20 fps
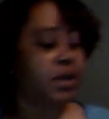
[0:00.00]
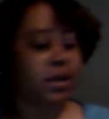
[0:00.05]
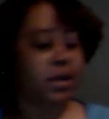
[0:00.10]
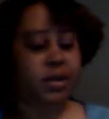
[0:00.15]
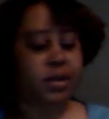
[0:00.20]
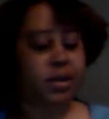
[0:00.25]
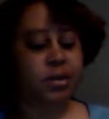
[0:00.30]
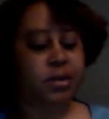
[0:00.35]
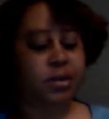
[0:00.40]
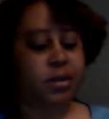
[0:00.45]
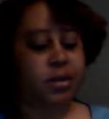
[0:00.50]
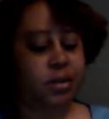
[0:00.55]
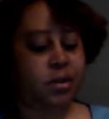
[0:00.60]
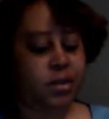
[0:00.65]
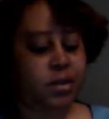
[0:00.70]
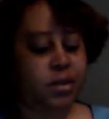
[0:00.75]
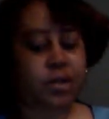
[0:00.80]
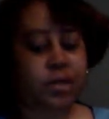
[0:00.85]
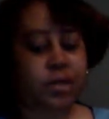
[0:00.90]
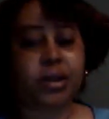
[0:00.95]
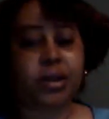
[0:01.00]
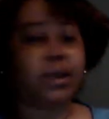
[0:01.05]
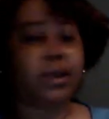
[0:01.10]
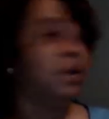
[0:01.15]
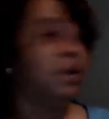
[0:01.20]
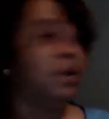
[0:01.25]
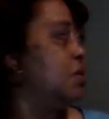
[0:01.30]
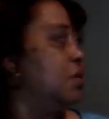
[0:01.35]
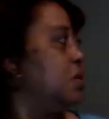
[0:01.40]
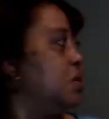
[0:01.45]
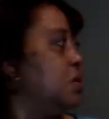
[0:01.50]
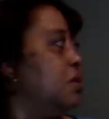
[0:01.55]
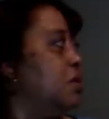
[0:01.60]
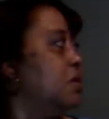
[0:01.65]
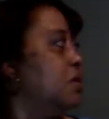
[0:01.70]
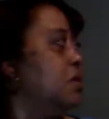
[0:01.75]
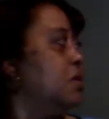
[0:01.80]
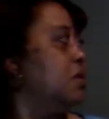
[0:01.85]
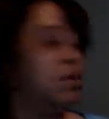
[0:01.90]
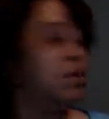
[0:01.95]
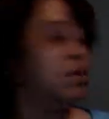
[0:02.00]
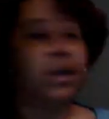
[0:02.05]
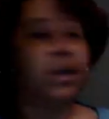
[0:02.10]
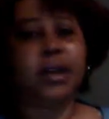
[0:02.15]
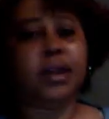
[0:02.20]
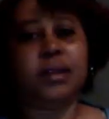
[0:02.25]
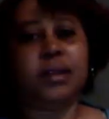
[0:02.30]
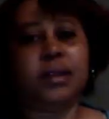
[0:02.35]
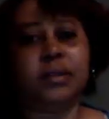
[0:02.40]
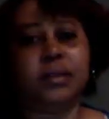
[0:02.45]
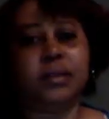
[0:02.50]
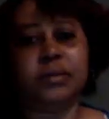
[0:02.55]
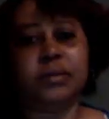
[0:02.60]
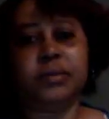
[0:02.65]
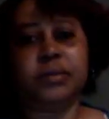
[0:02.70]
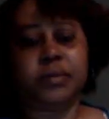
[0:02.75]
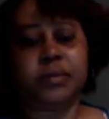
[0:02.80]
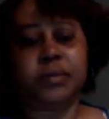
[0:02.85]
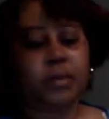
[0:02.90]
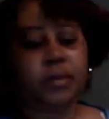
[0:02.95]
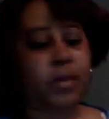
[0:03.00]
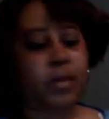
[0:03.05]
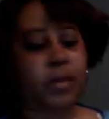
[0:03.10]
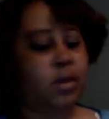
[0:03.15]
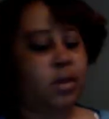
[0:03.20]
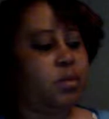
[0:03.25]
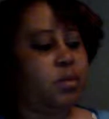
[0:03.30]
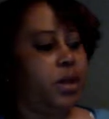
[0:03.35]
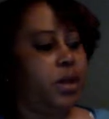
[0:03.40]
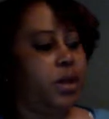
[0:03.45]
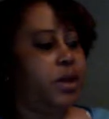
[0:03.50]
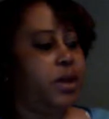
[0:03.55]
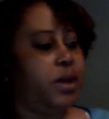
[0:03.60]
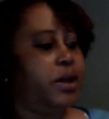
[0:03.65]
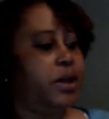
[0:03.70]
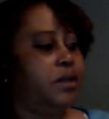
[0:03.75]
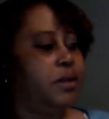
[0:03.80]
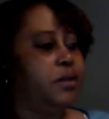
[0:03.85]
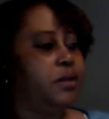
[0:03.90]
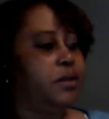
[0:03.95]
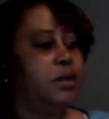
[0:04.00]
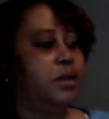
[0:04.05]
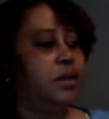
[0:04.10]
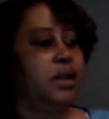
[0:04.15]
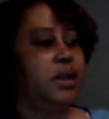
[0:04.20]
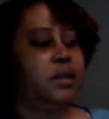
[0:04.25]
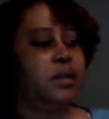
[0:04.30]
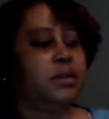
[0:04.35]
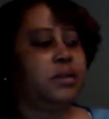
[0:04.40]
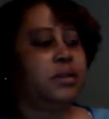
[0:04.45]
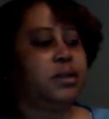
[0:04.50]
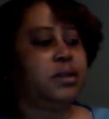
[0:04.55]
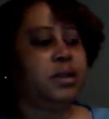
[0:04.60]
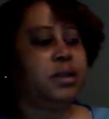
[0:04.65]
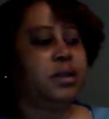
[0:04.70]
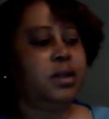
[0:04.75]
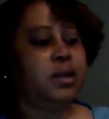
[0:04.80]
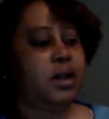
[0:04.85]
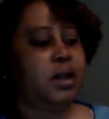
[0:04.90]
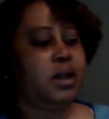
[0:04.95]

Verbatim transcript: you know I always try to keep you up to date on on my items that I receive